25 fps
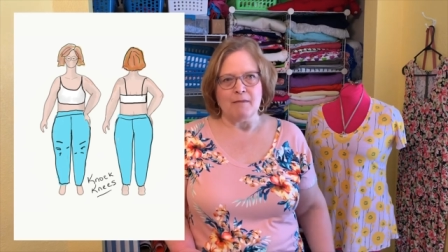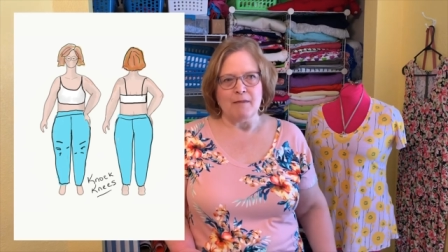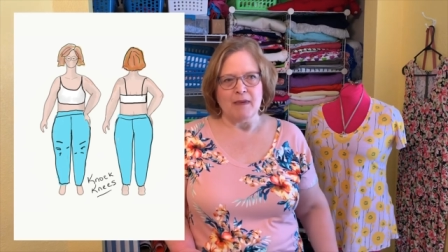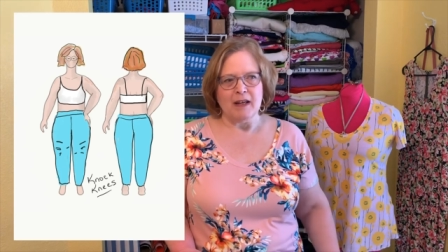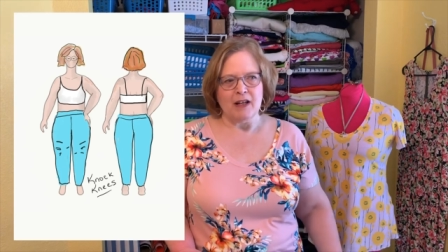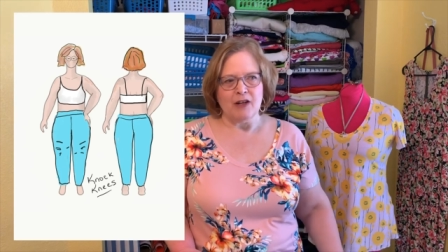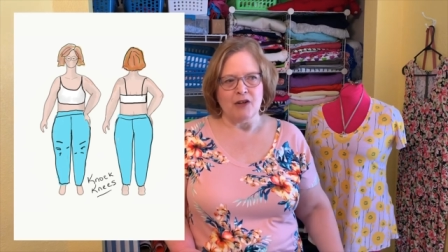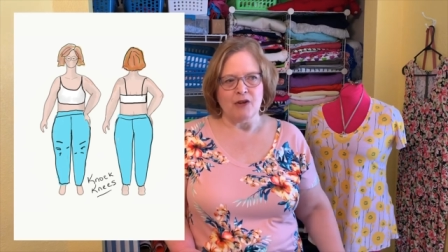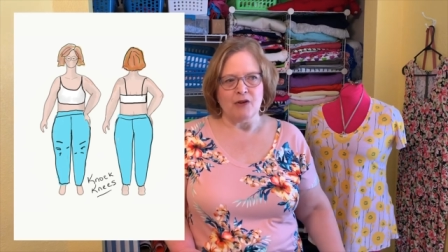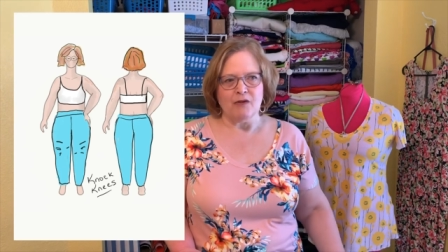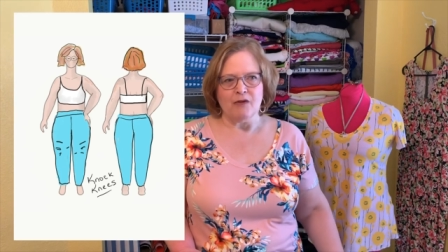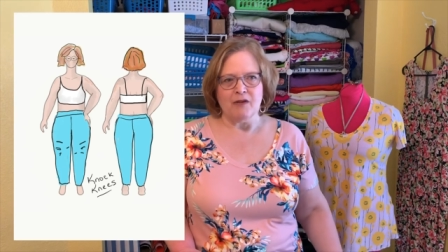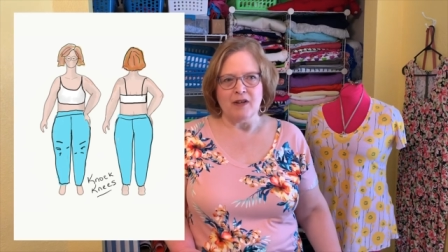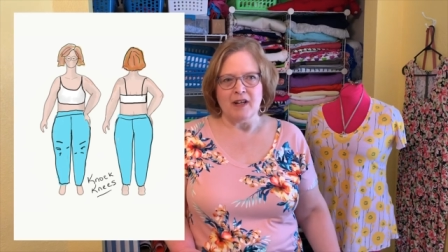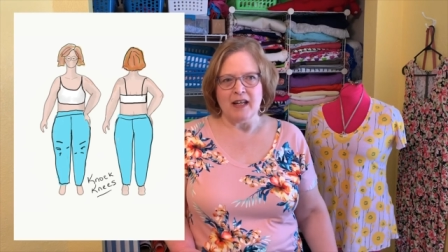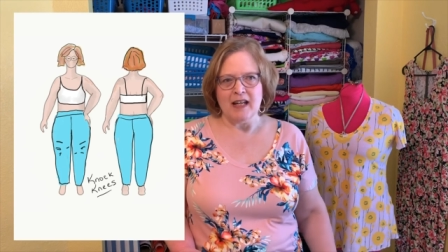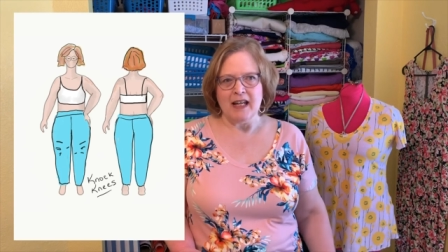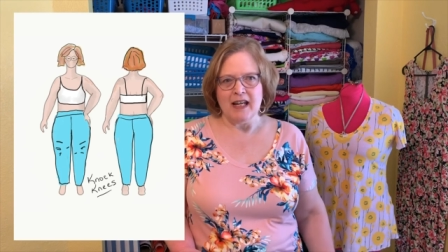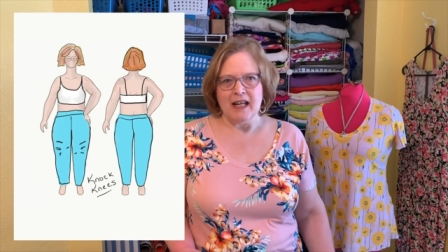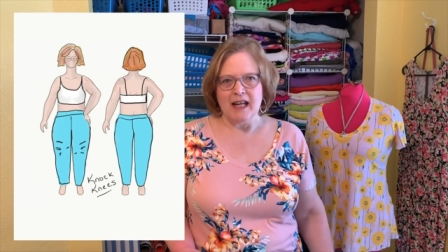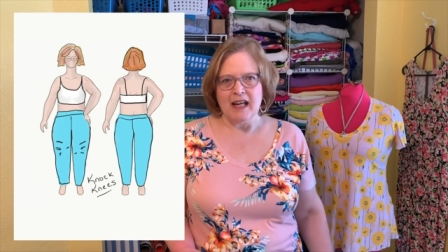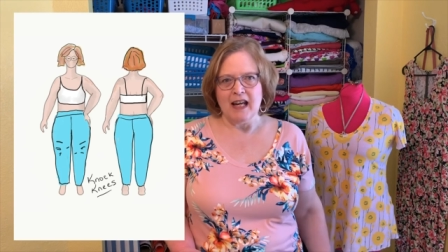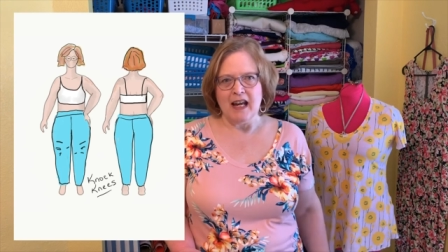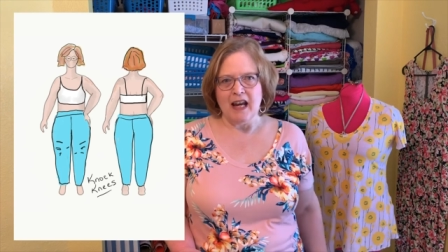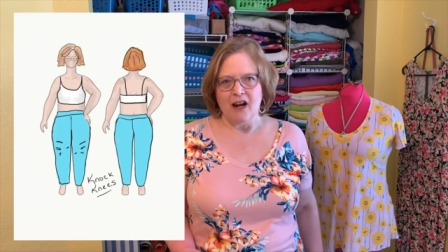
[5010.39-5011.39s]
in your
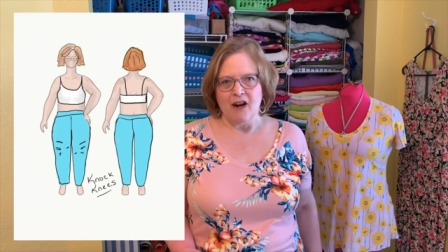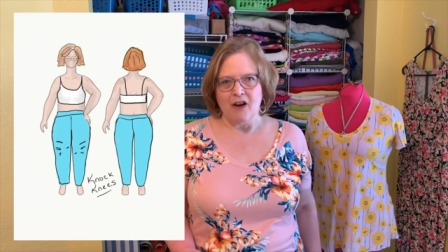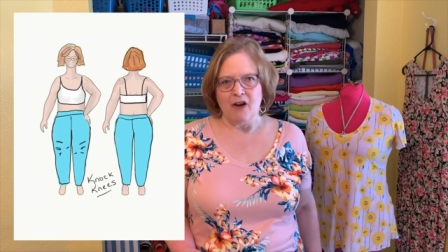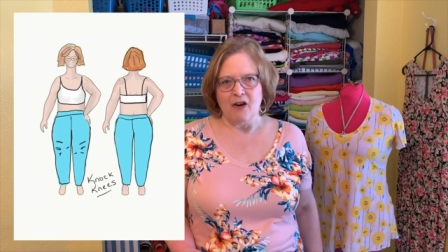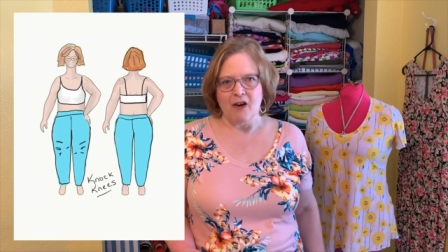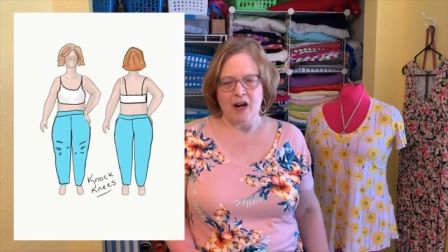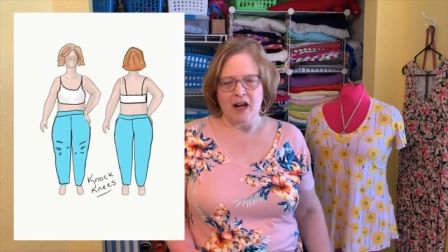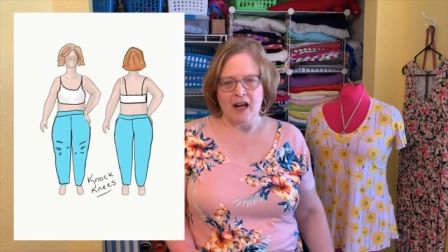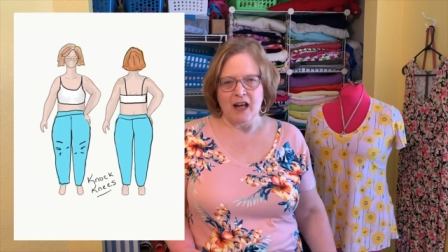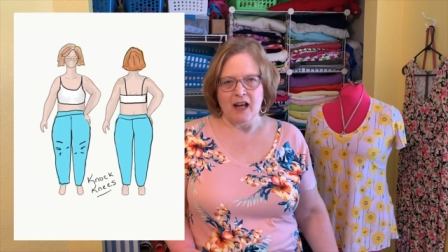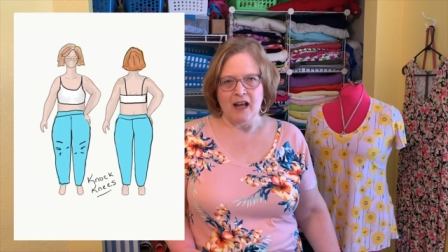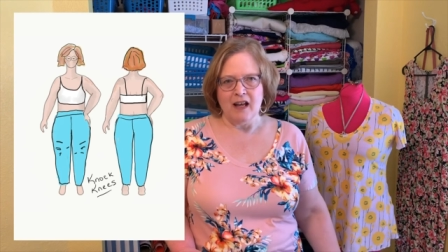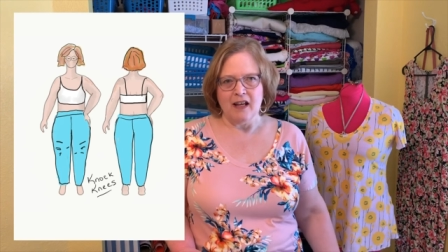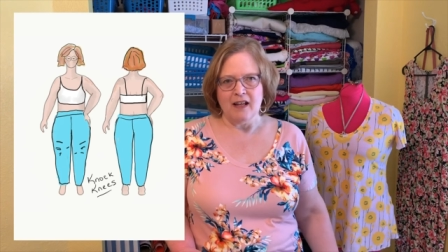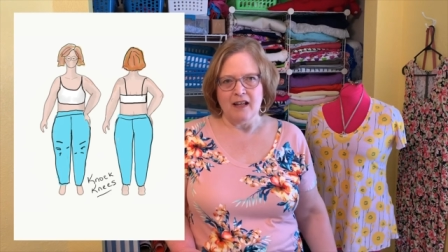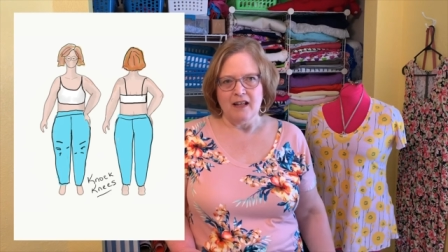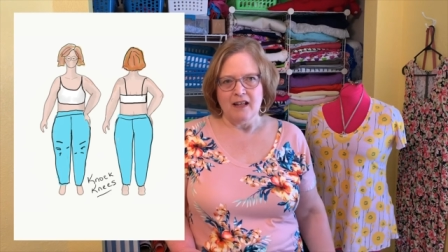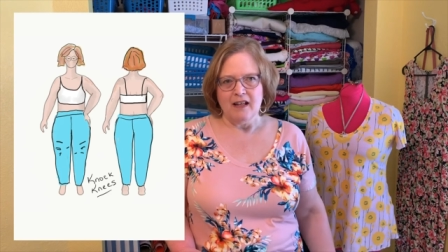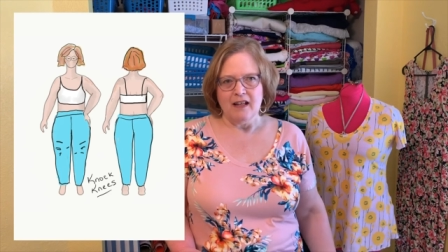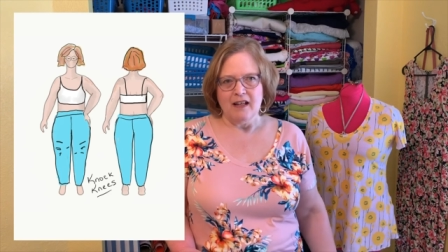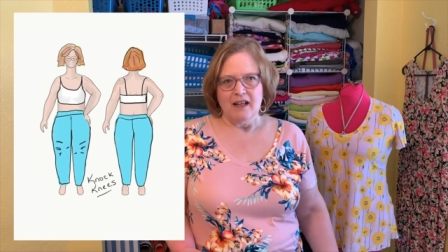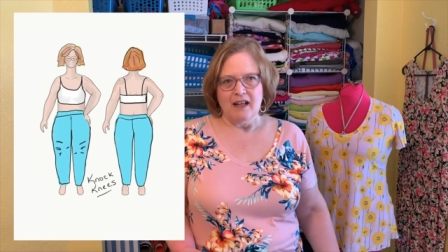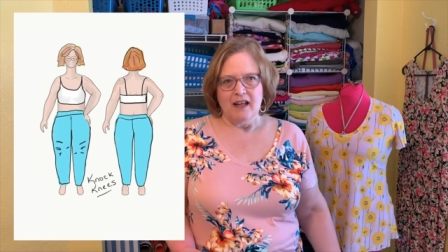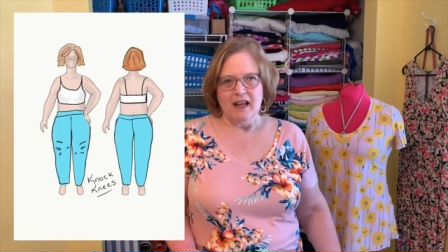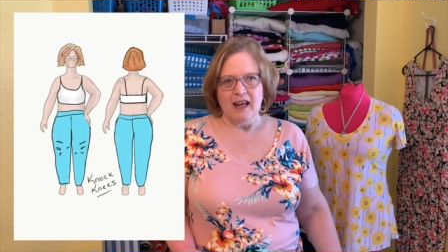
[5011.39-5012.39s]
knee area
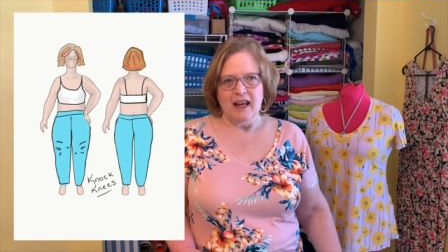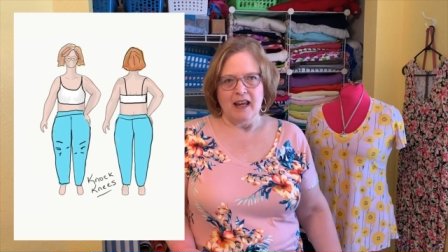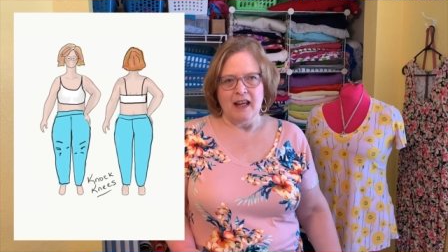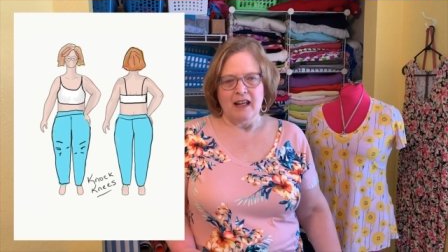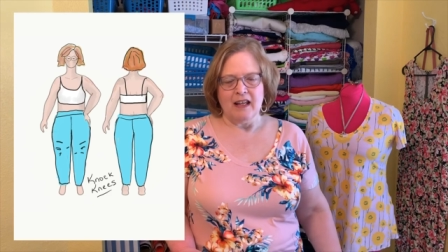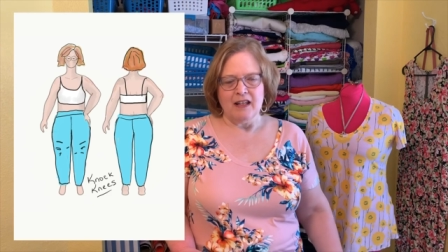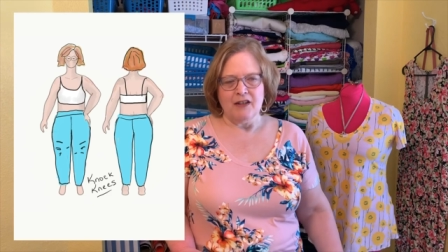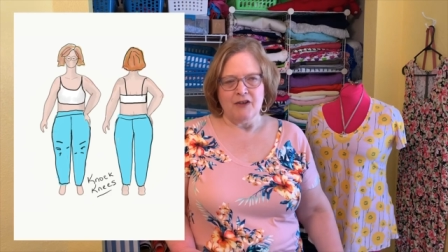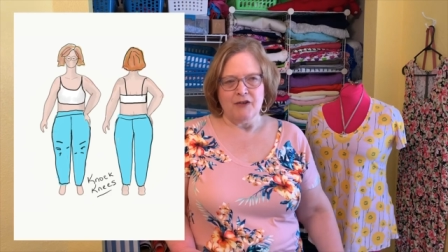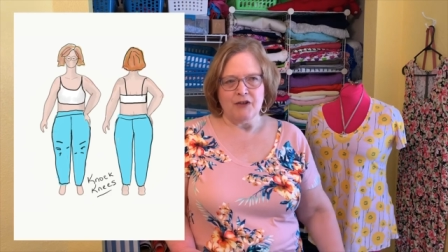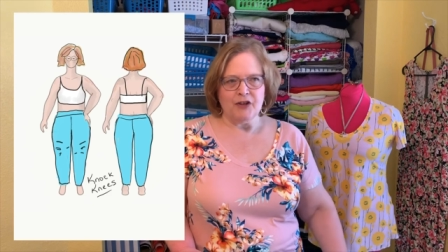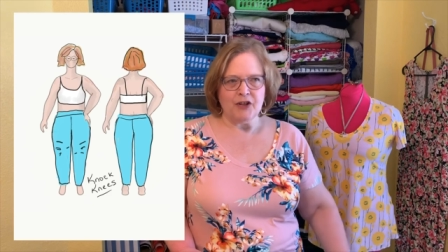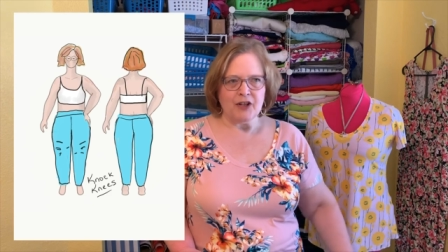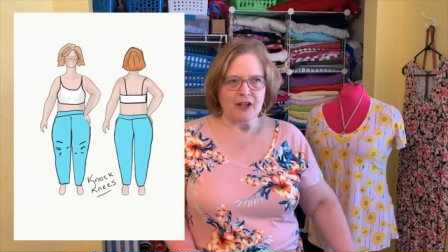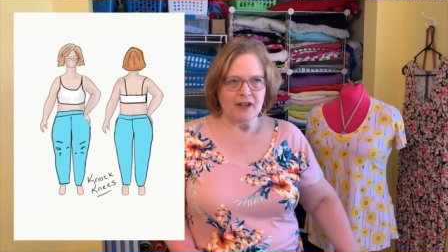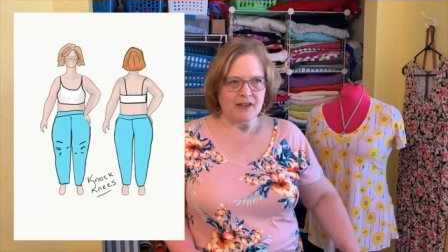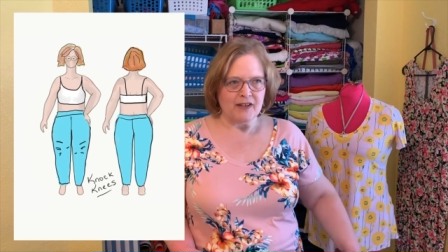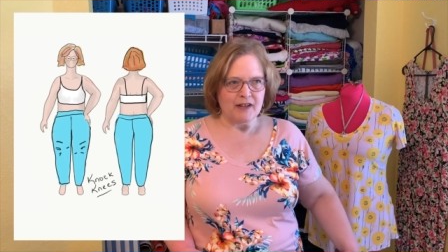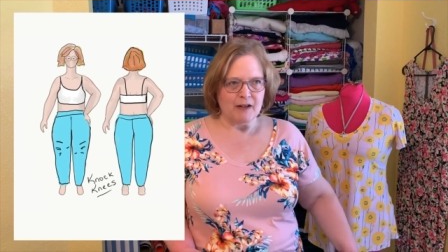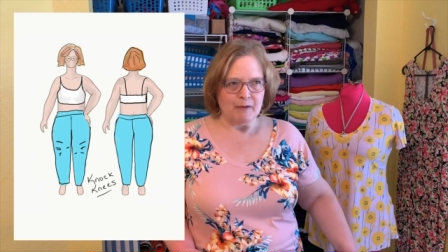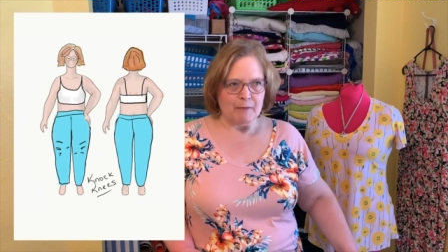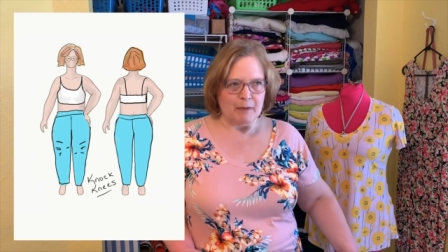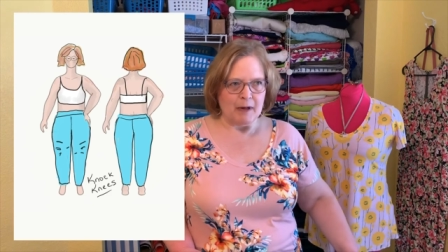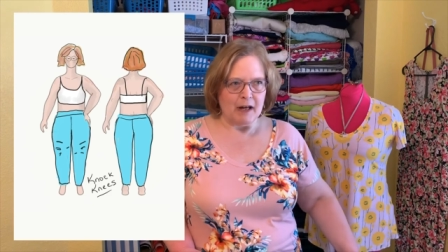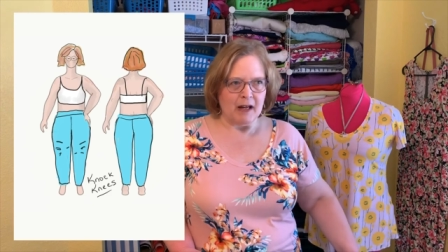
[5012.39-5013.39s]
and
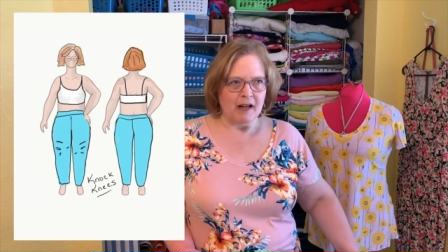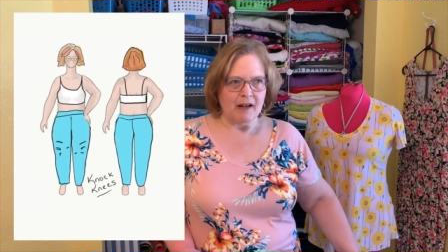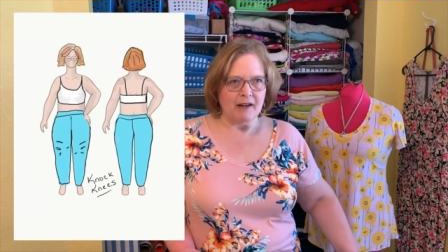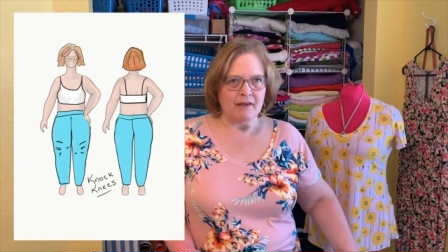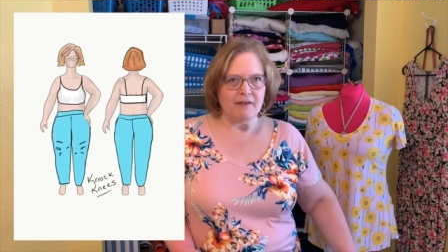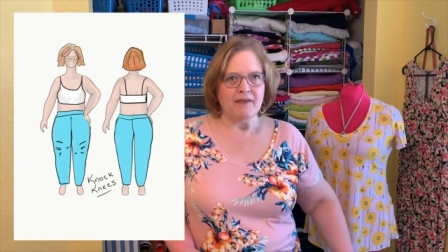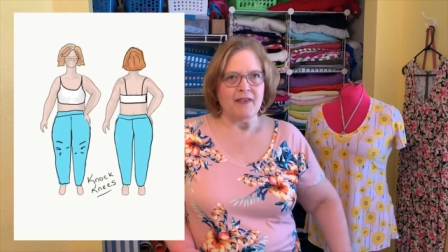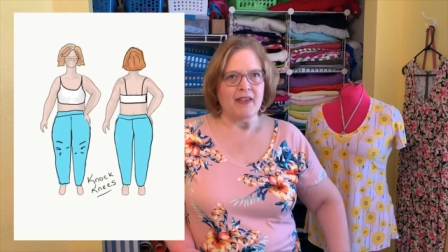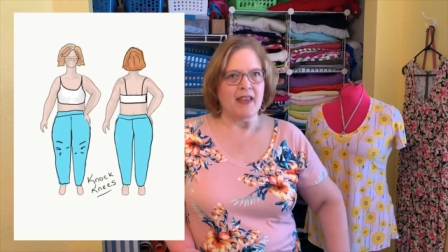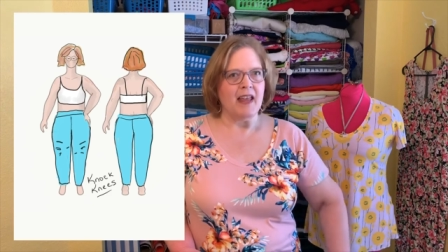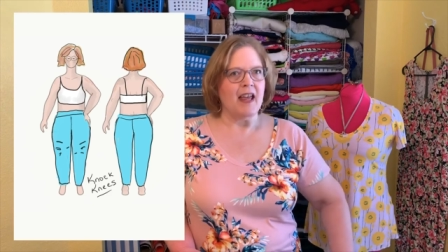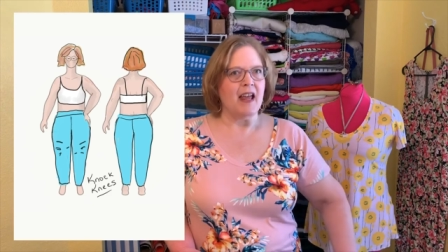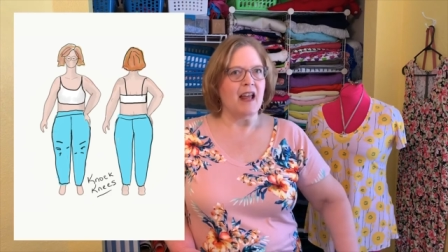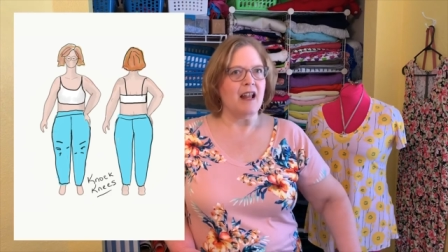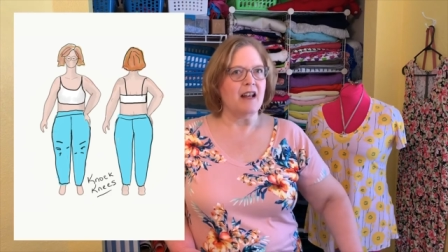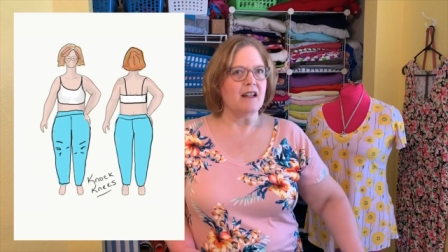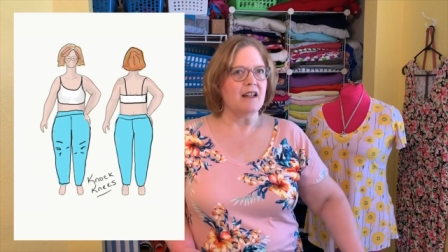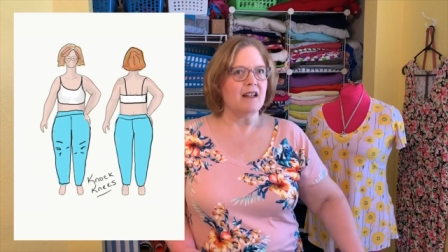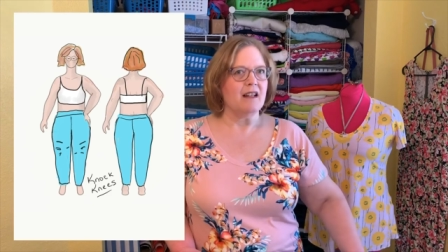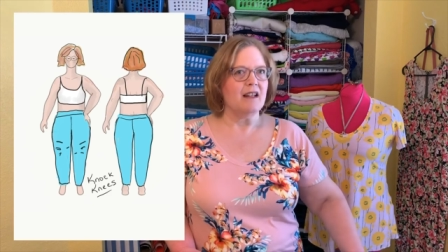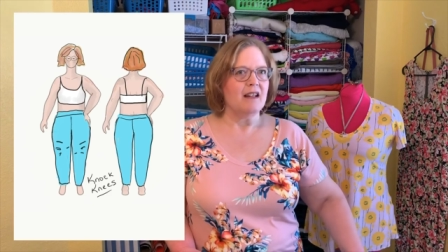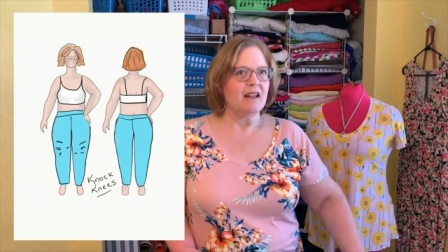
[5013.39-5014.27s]
just above that